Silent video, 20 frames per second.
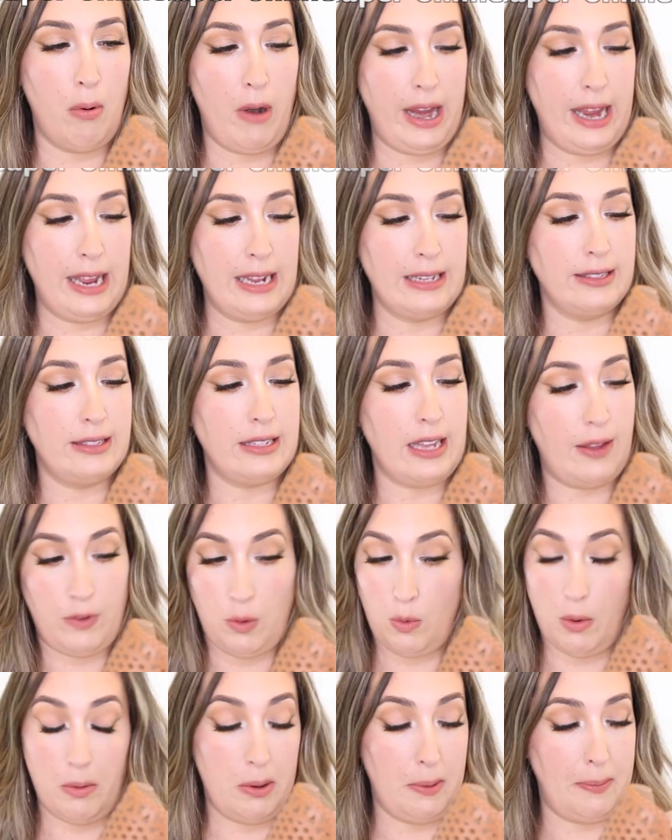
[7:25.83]
brands, if
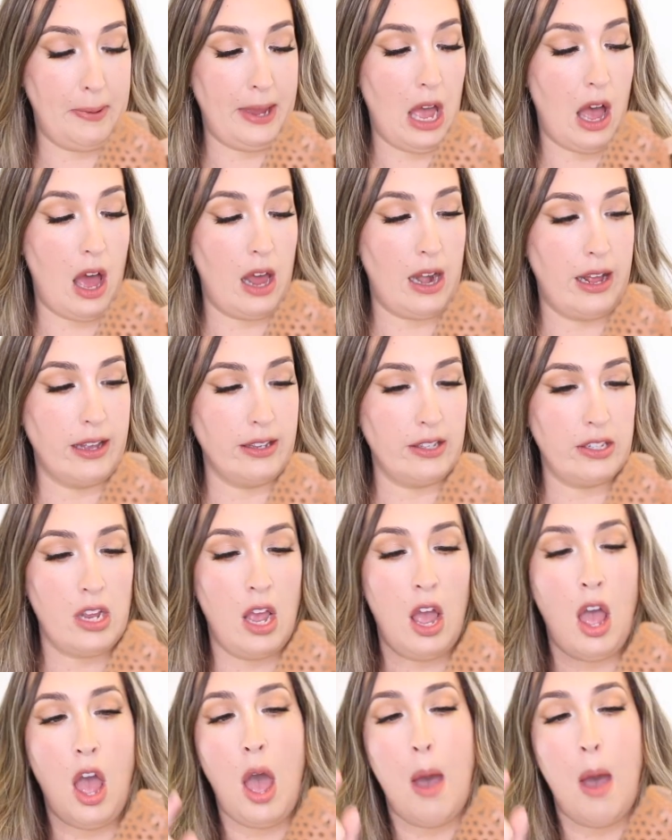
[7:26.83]
you want to be honest,